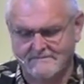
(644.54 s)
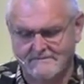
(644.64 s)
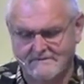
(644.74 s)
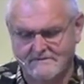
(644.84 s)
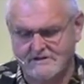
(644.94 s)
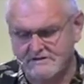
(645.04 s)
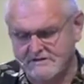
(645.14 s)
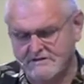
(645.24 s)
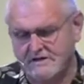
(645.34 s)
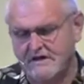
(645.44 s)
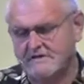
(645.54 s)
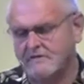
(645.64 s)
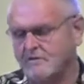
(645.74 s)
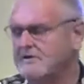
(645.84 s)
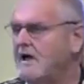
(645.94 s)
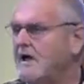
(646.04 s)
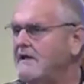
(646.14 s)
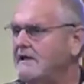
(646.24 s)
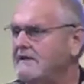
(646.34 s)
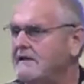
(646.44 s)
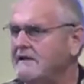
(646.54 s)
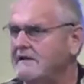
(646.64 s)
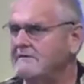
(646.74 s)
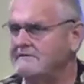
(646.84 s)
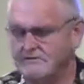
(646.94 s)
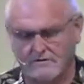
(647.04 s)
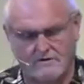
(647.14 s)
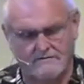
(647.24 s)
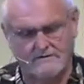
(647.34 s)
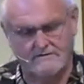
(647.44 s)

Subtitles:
Jesus connected with God, and then he served.